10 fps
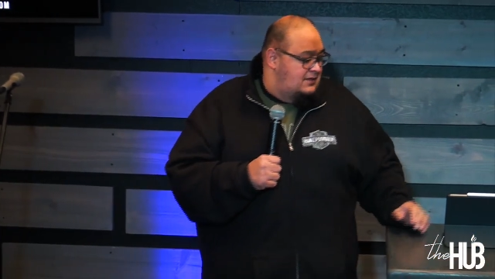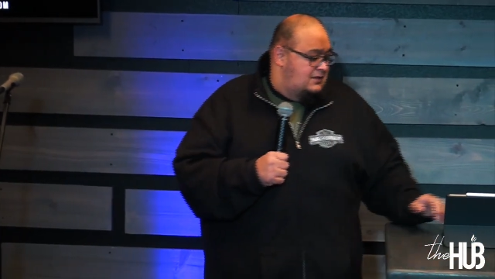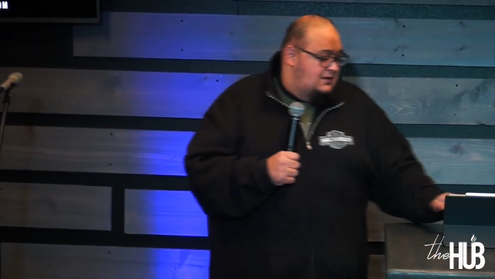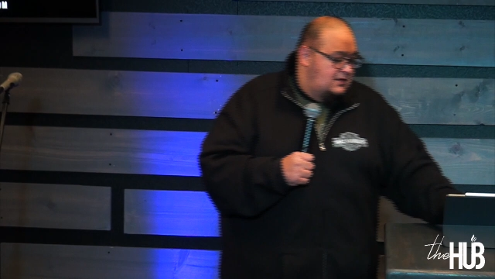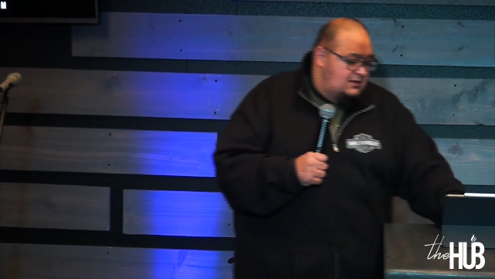
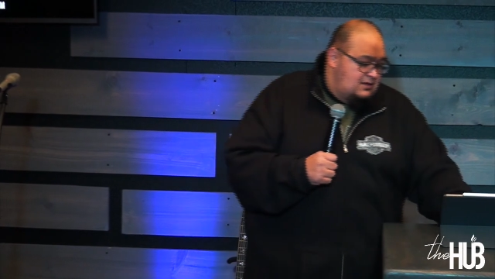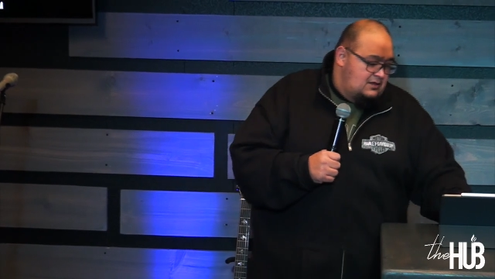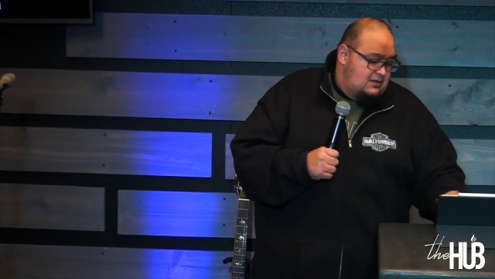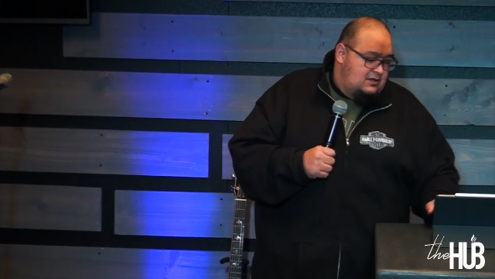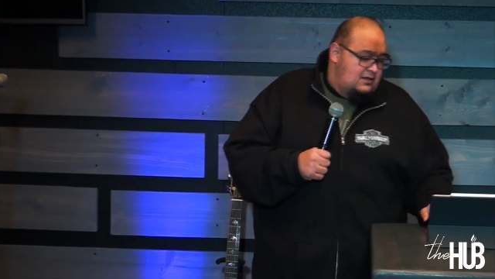
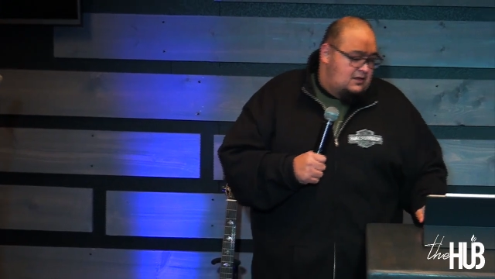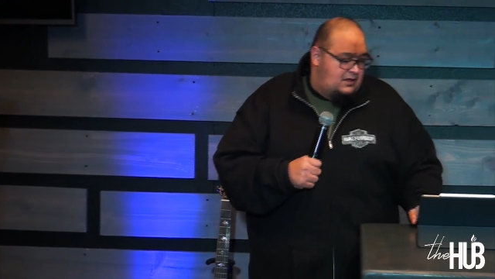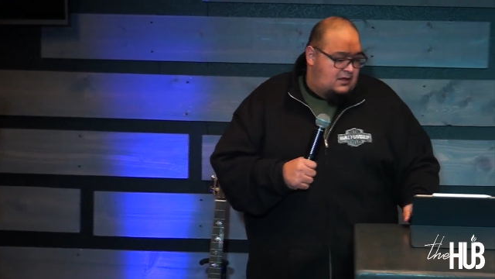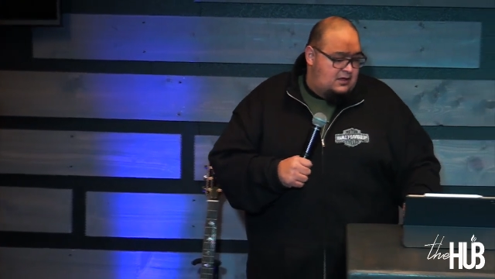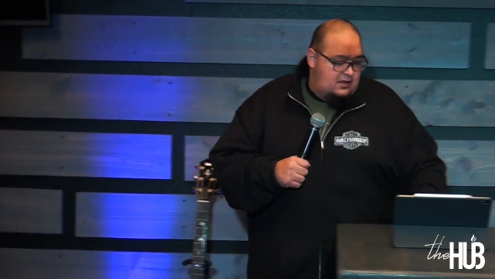
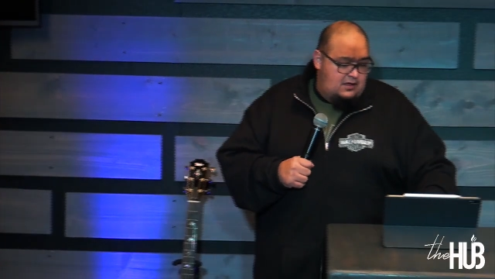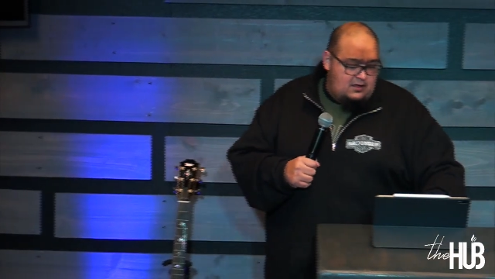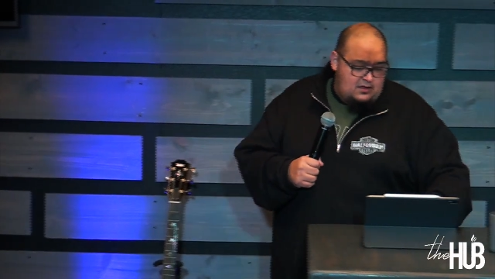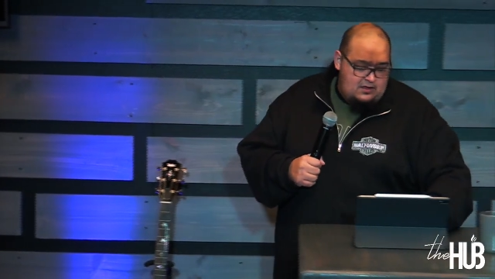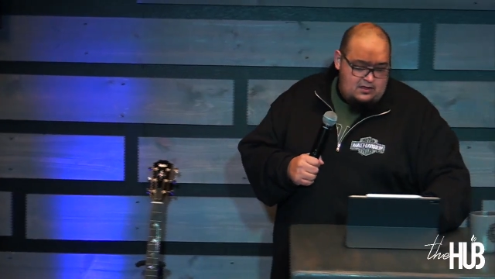
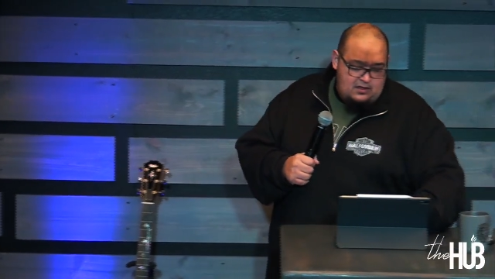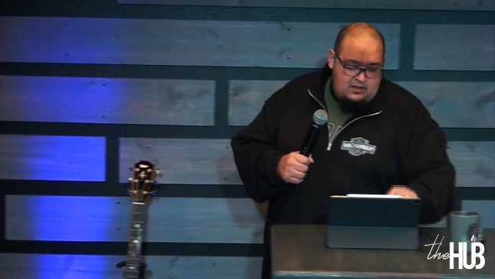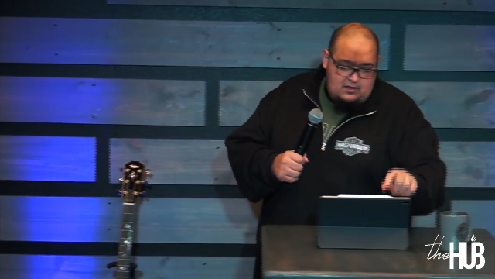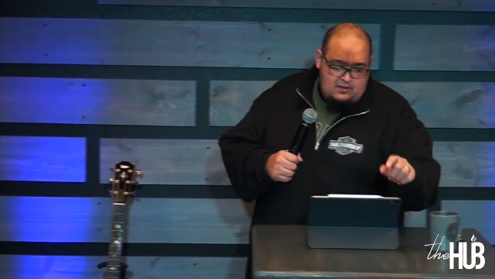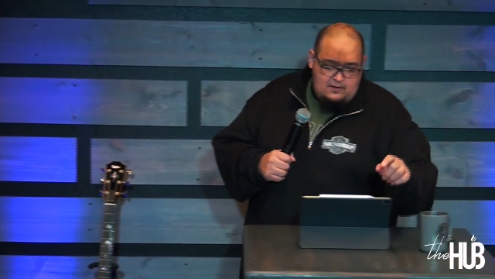
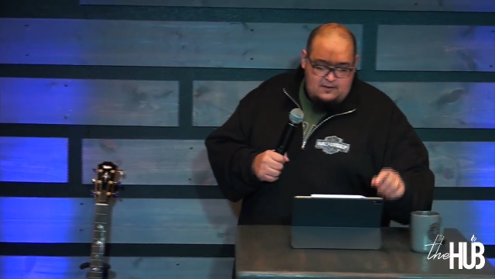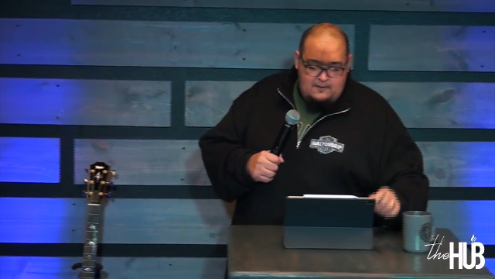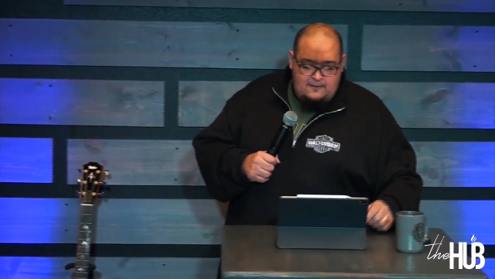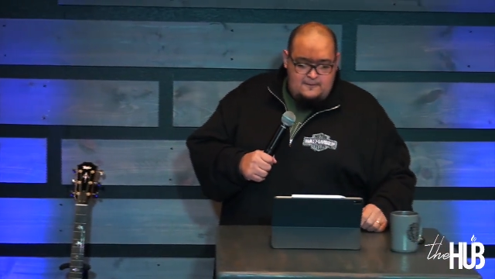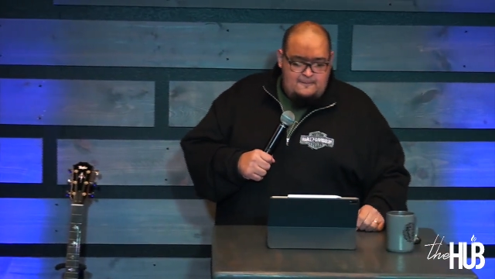
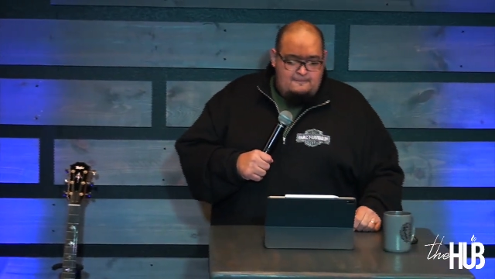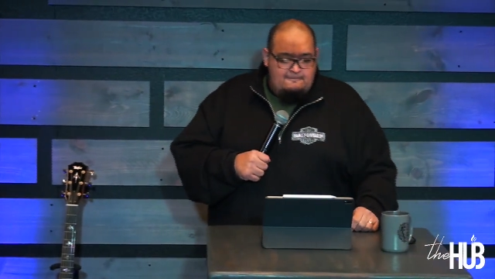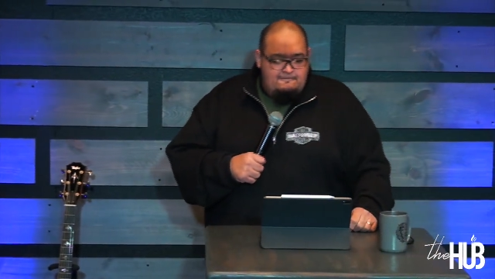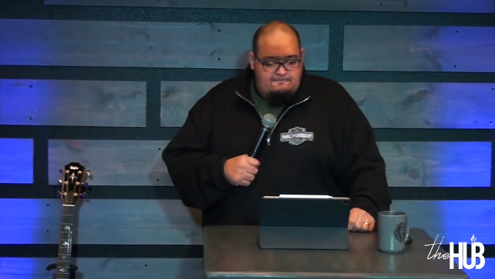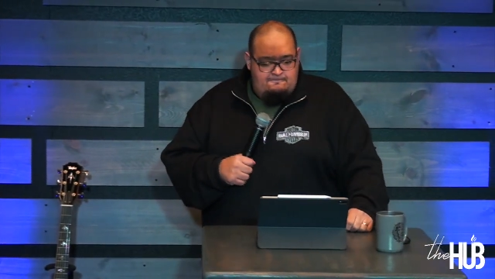
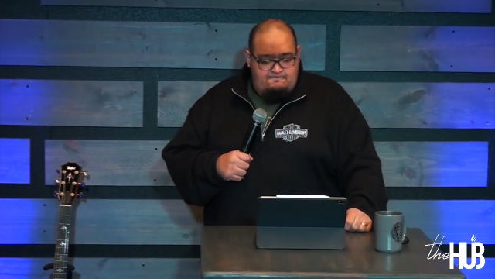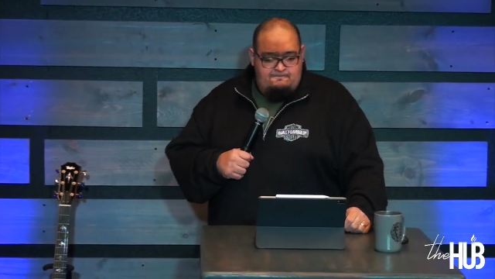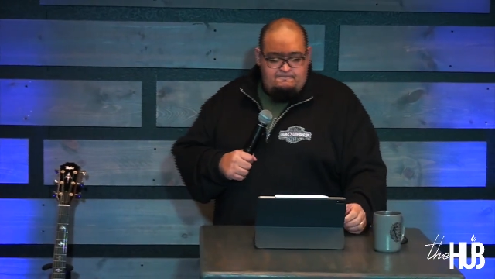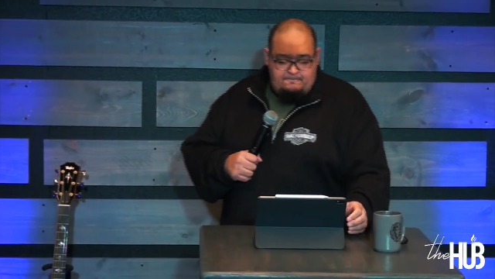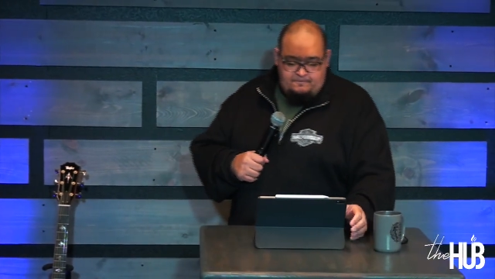
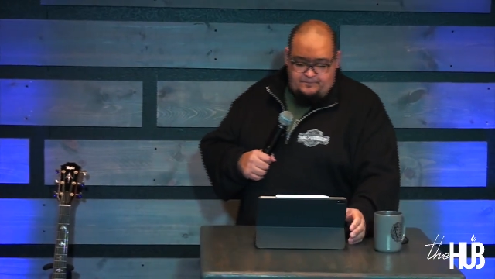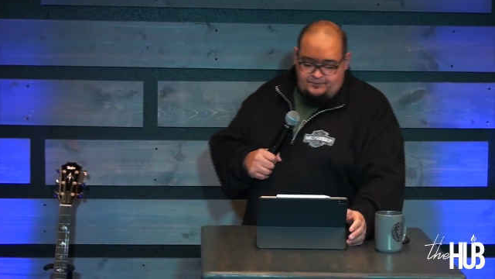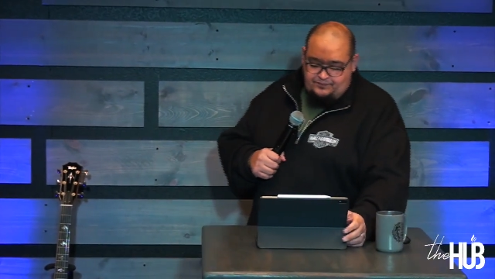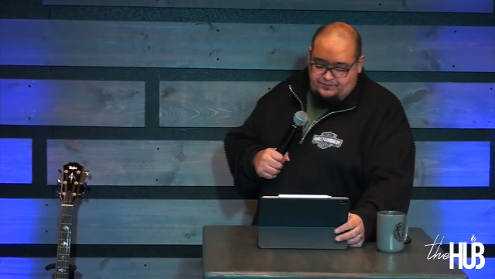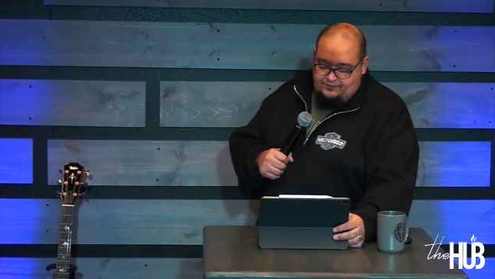
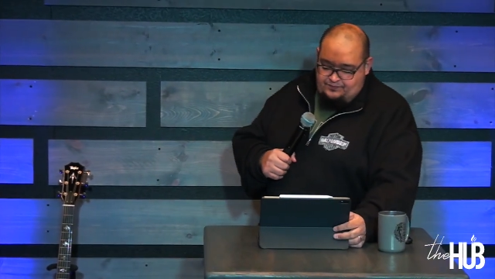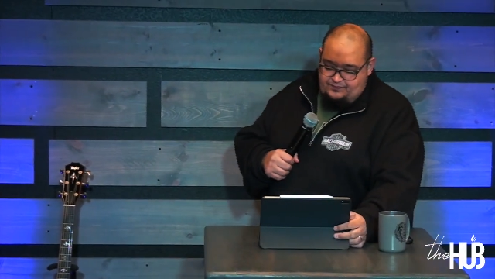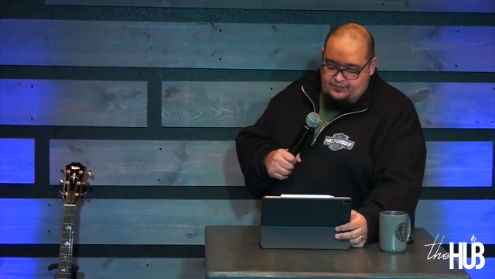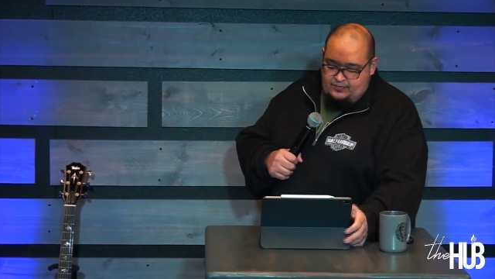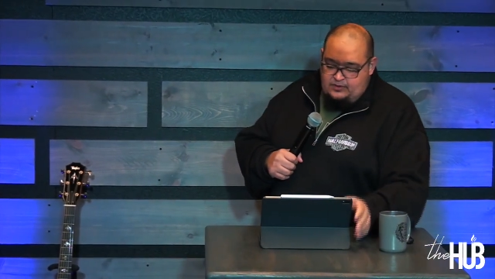
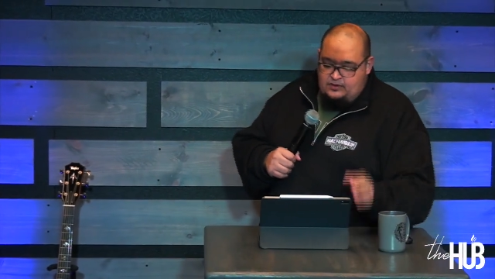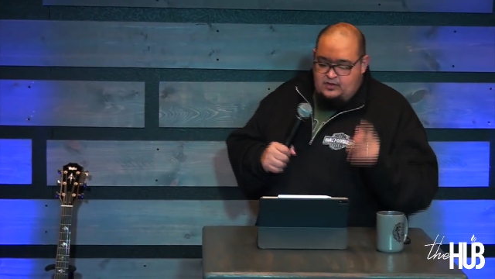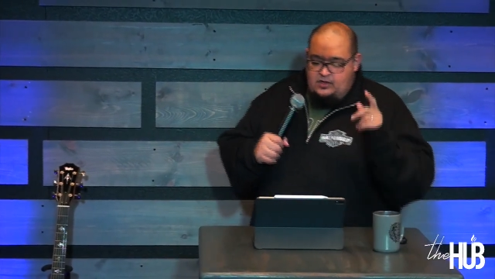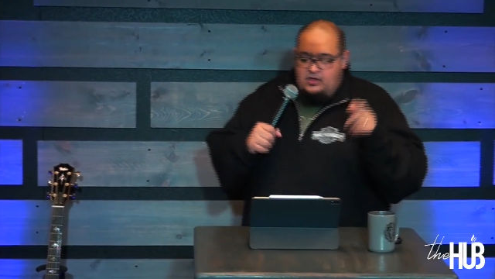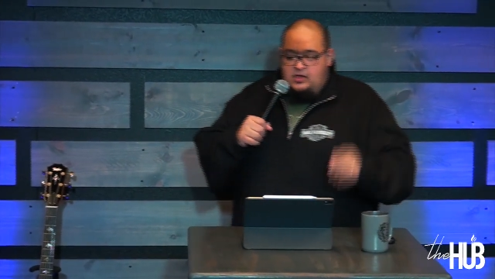
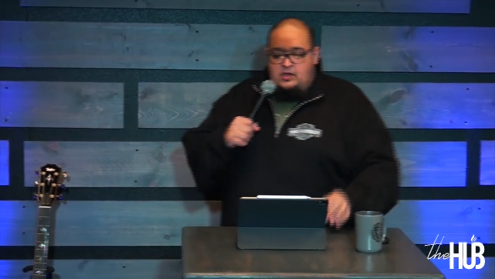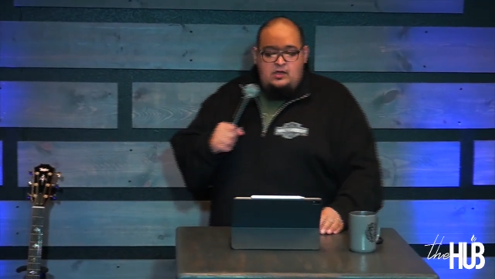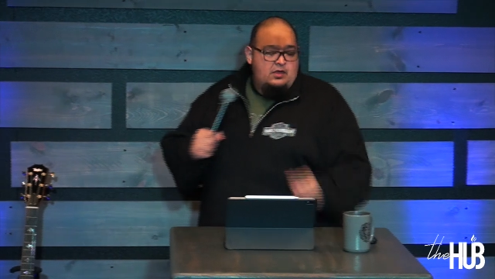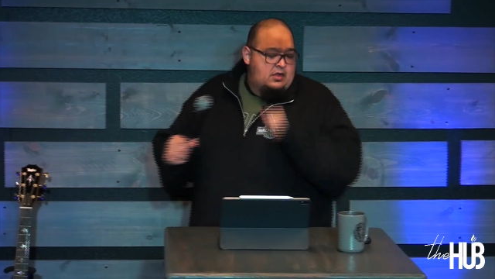(no one is talking)